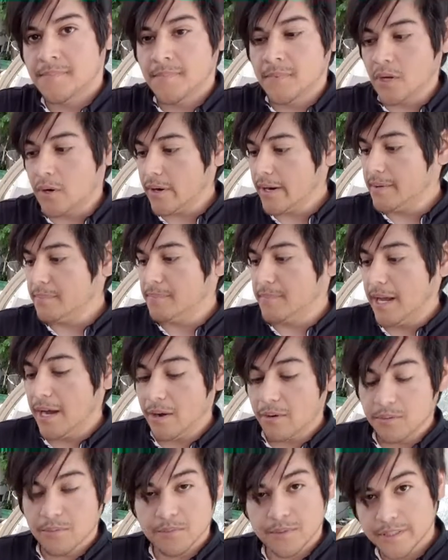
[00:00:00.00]
All right,
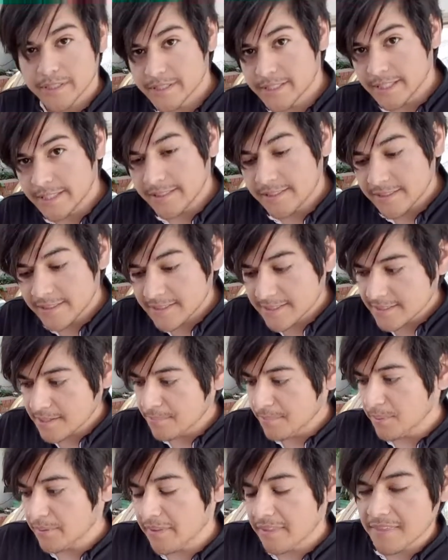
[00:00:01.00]
now we're just going to
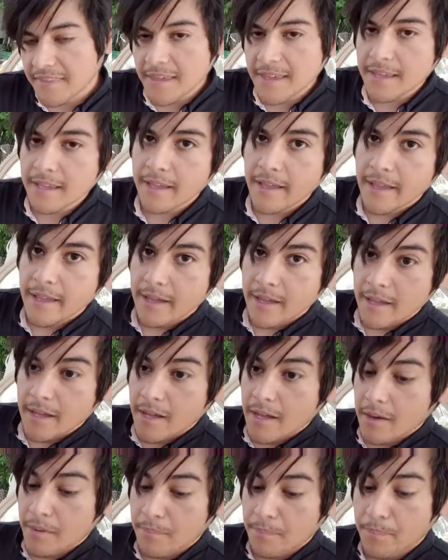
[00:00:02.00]
disassemble the thing
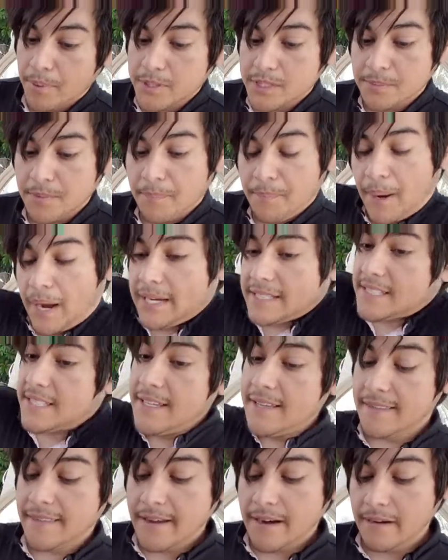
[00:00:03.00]
Put some epoxy
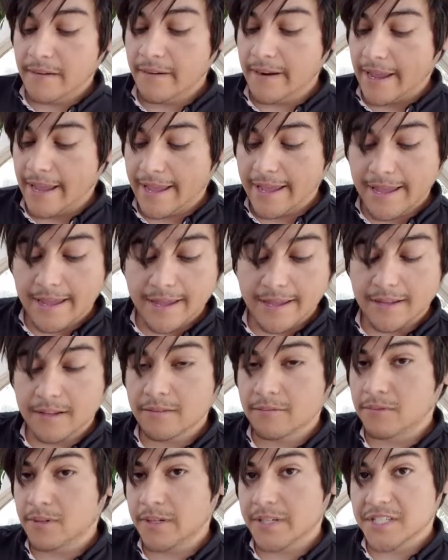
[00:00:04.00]
in there
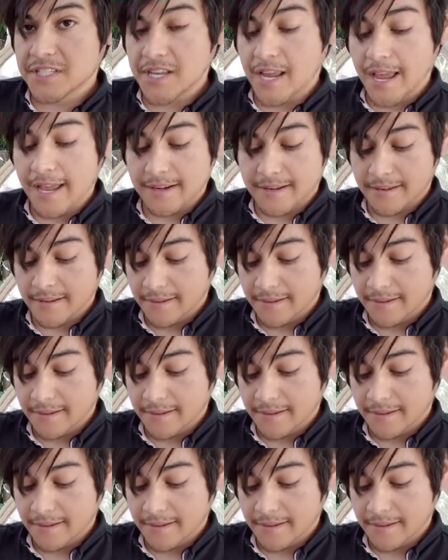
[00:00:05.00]
and we're set.